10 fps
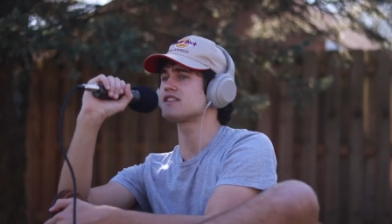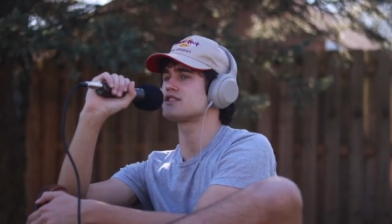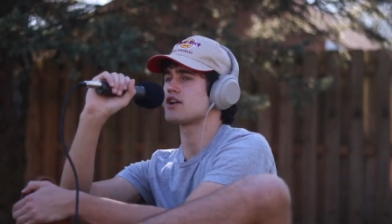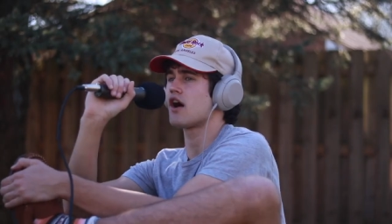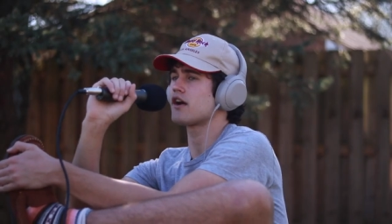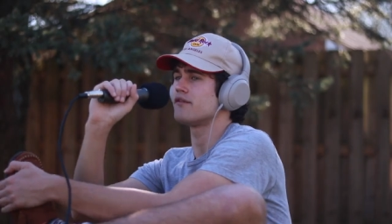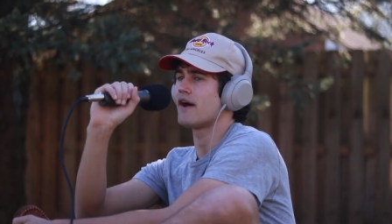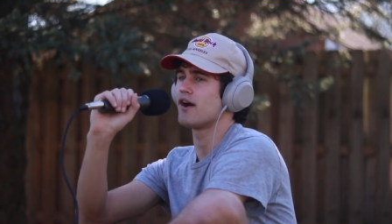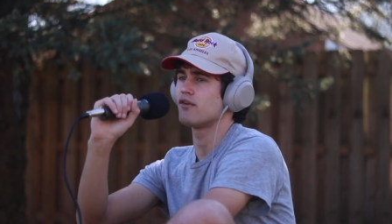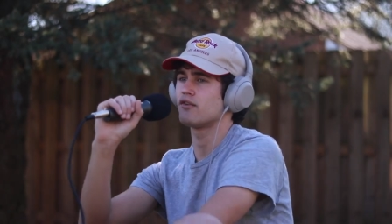let's talk
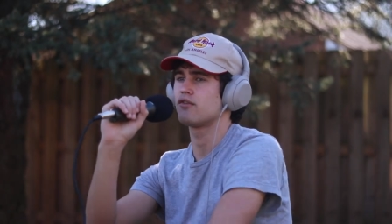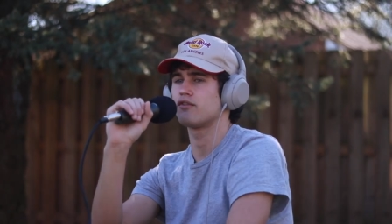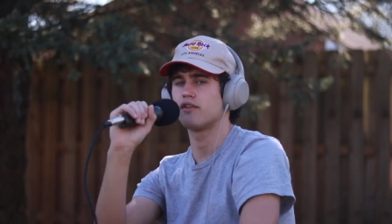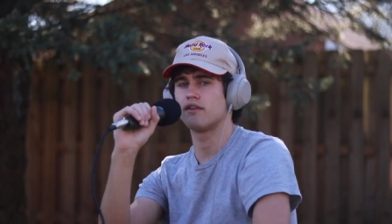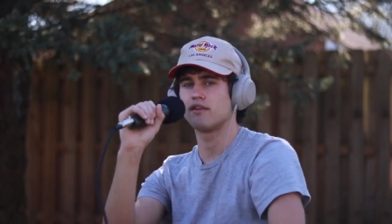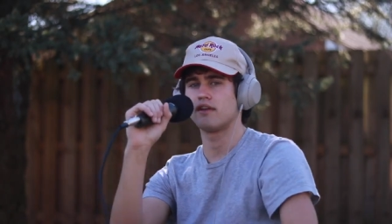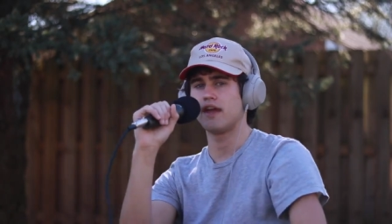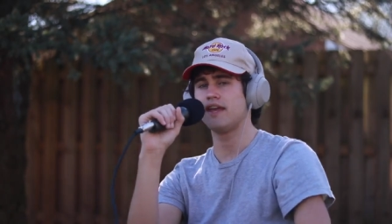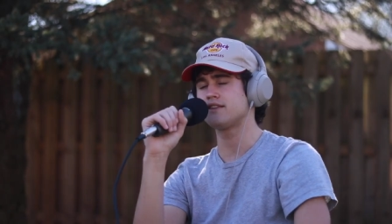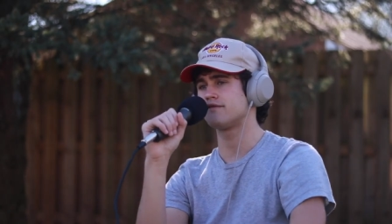about
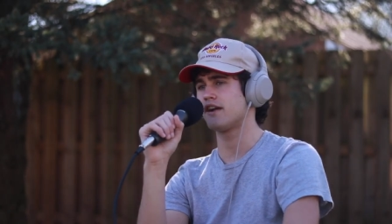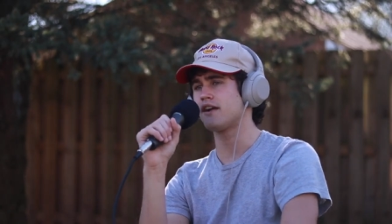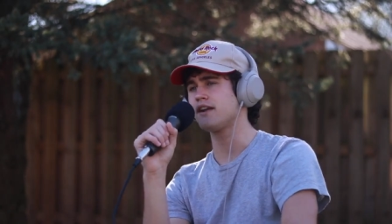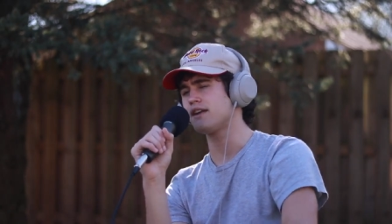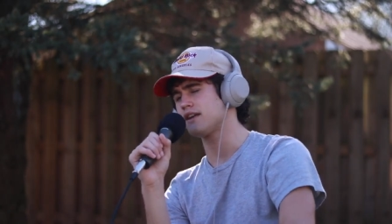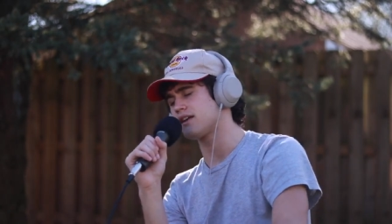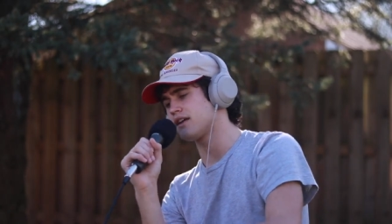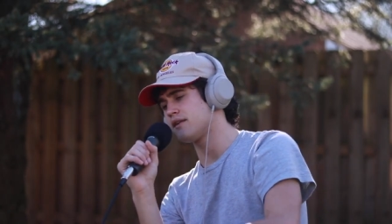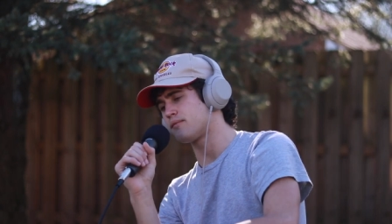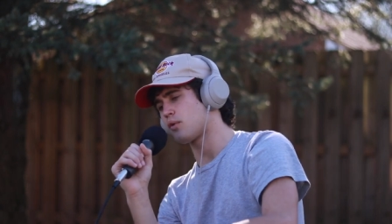it's very
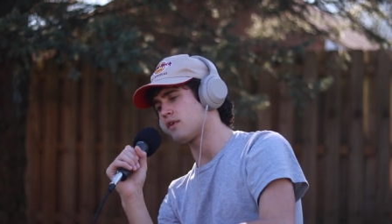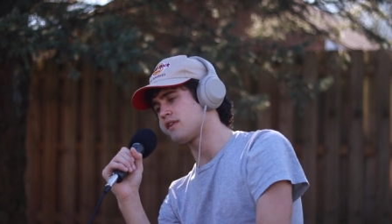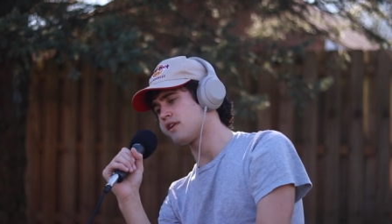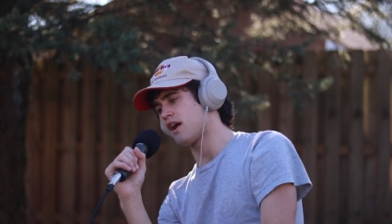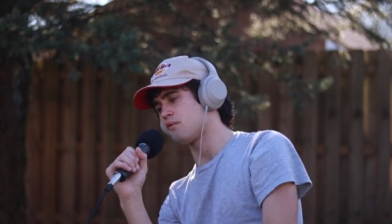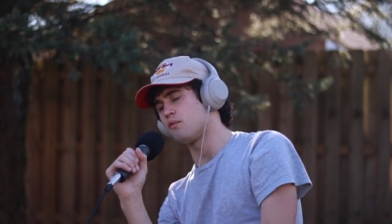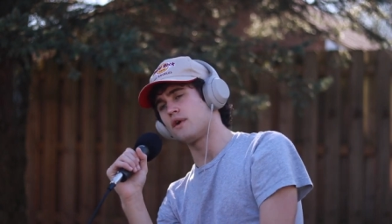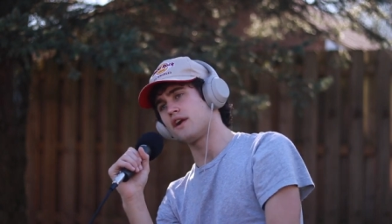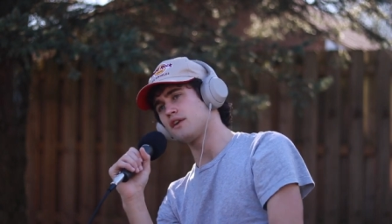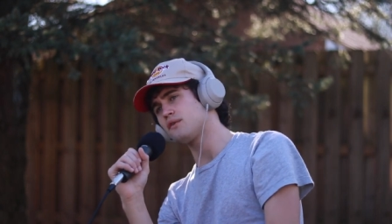important on
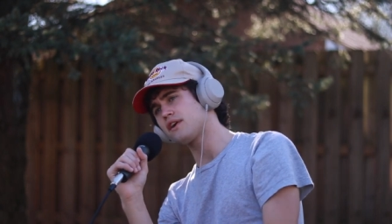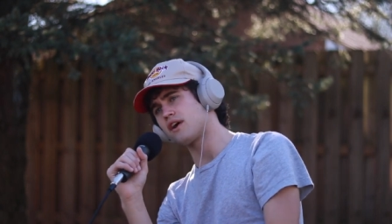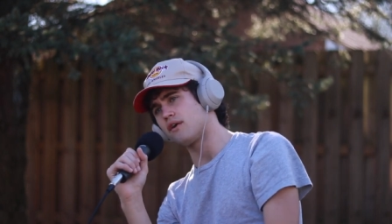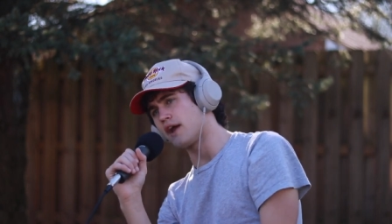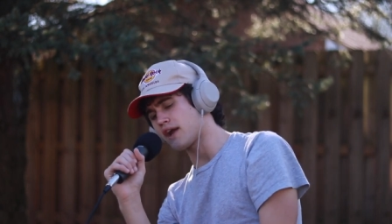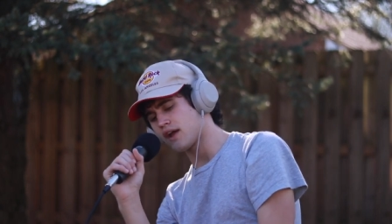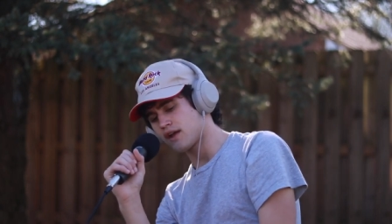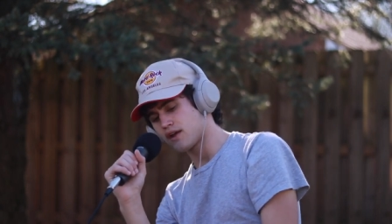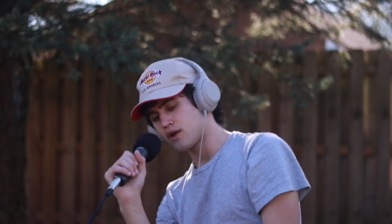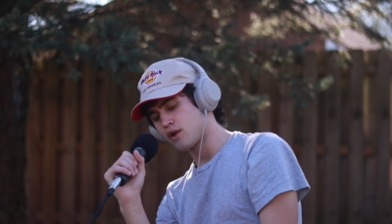where you are going,
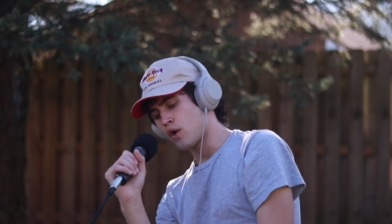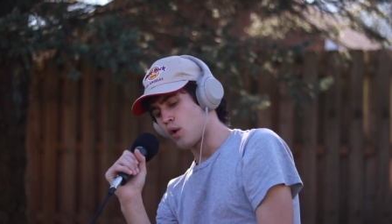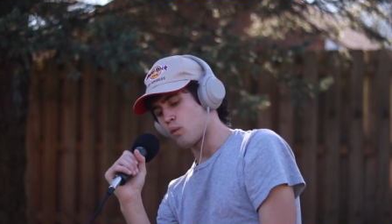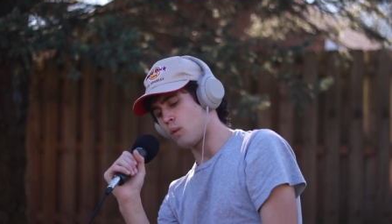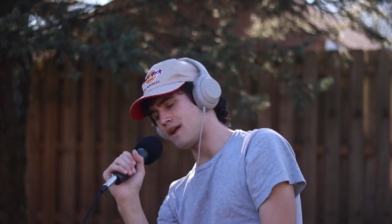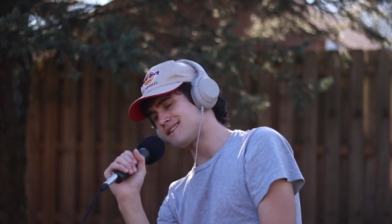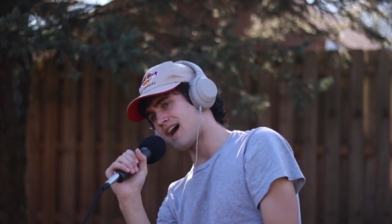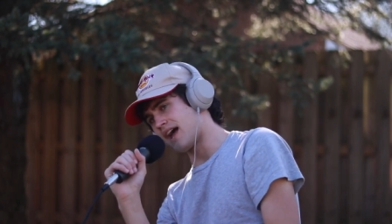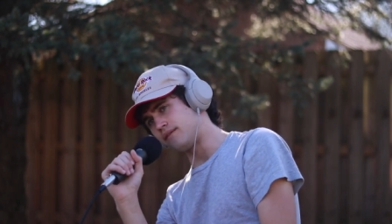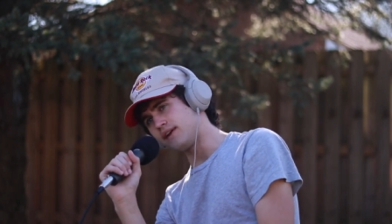what
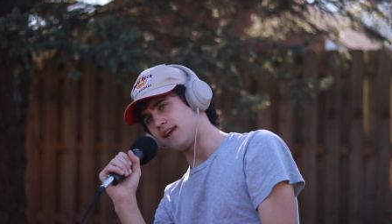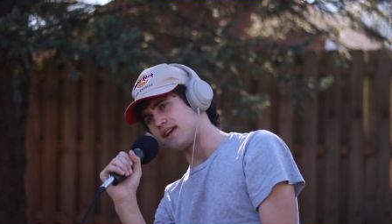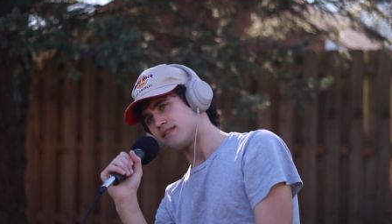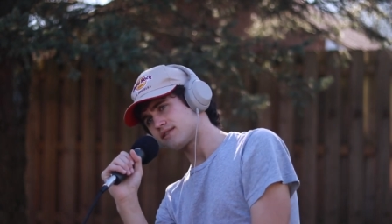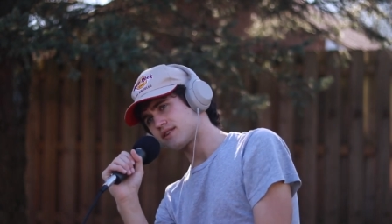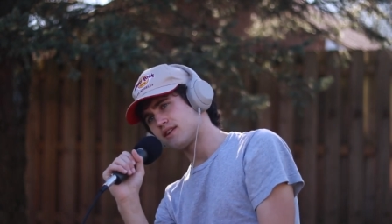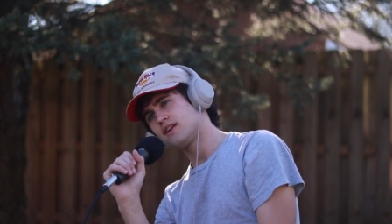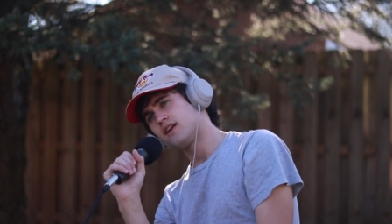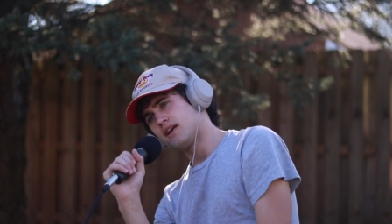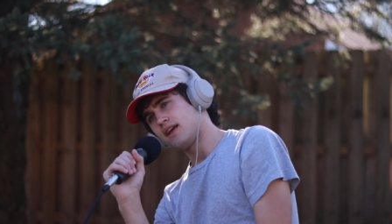time it is,
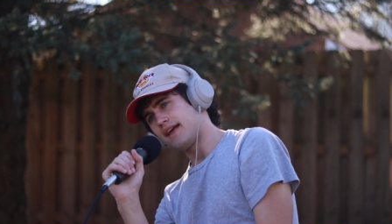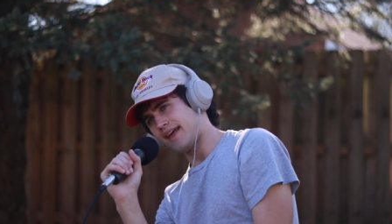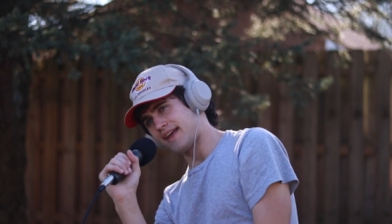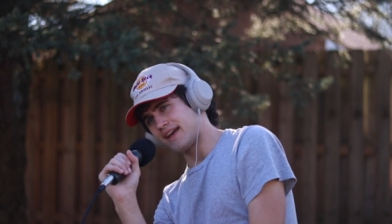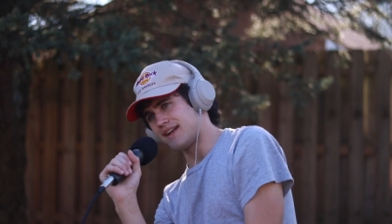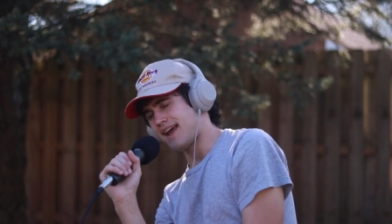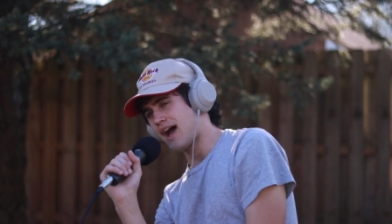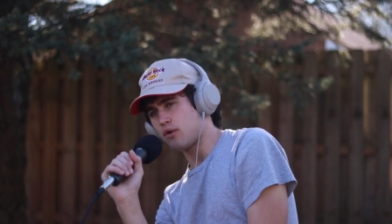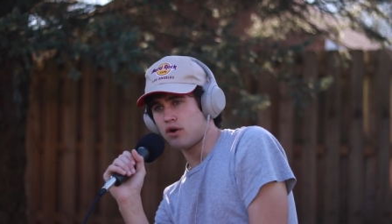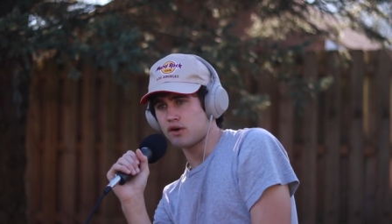and
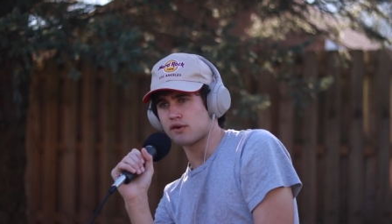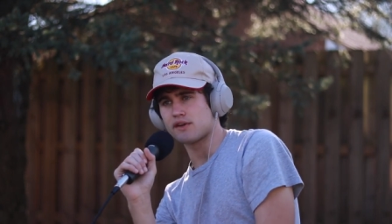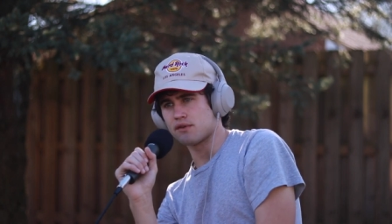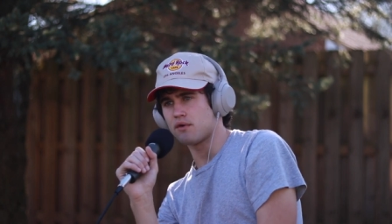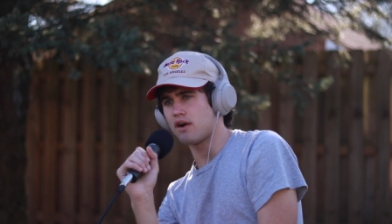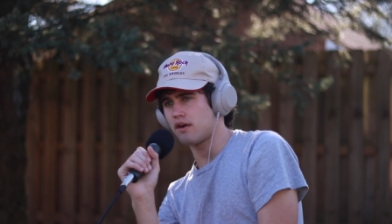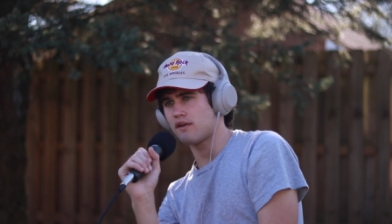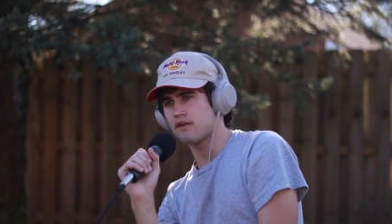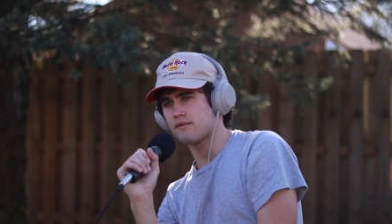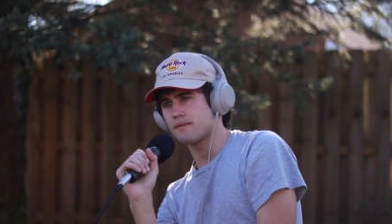how hungry you are.
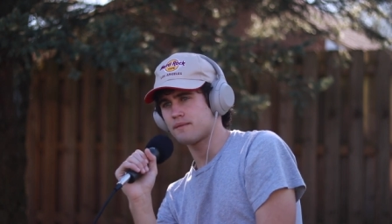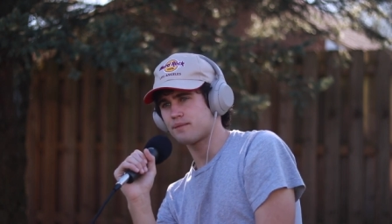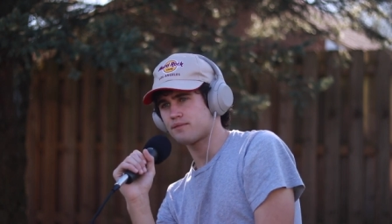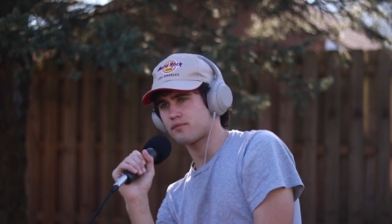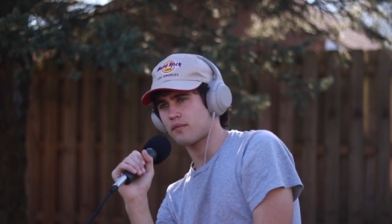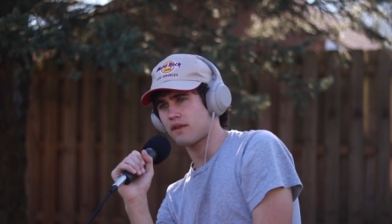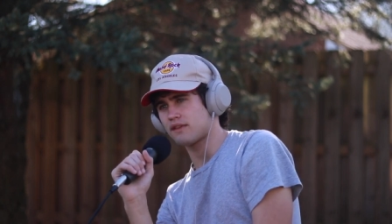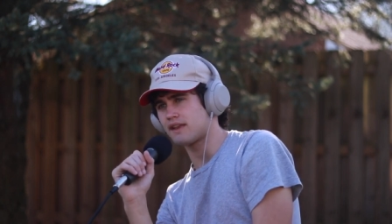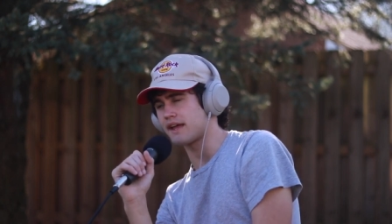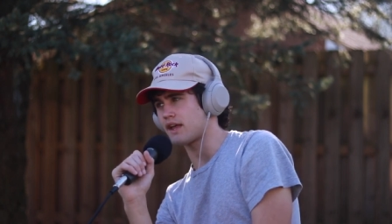True.
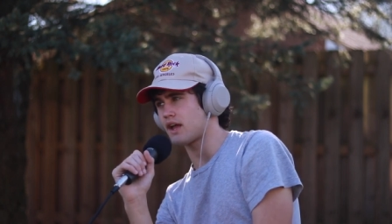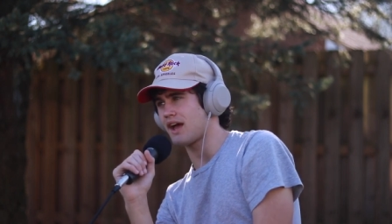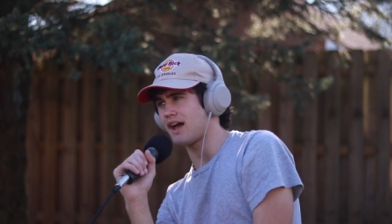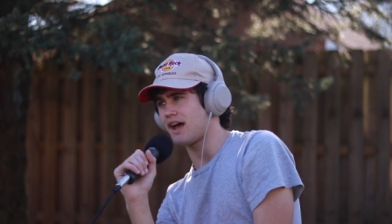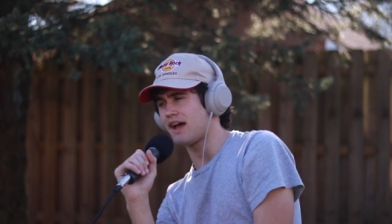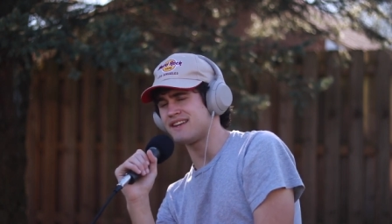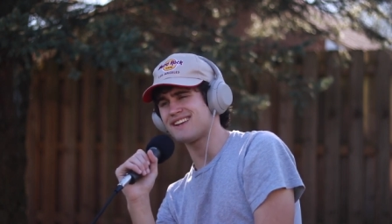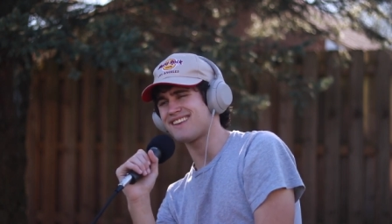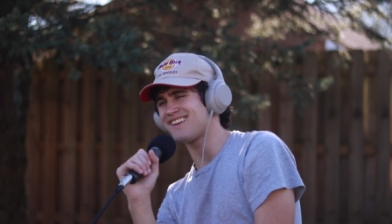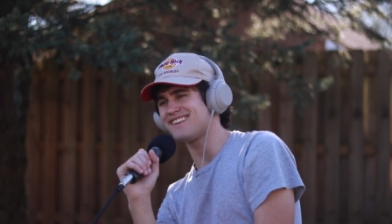Like, I
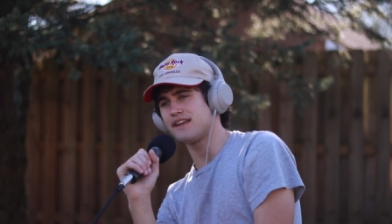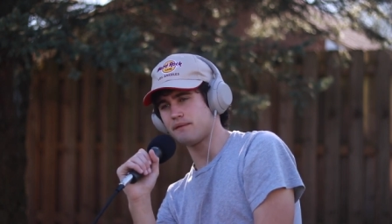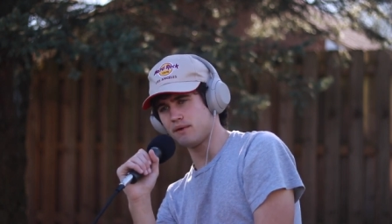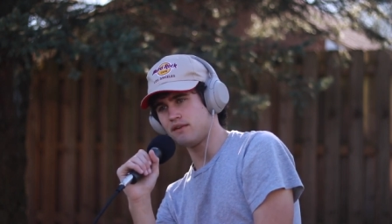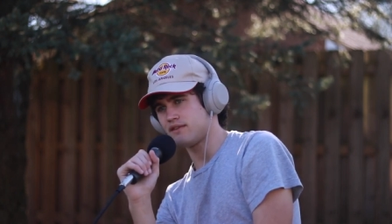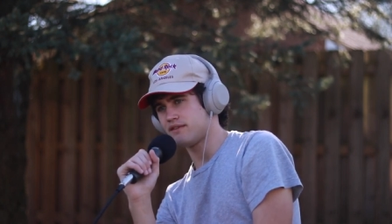need a little nibble.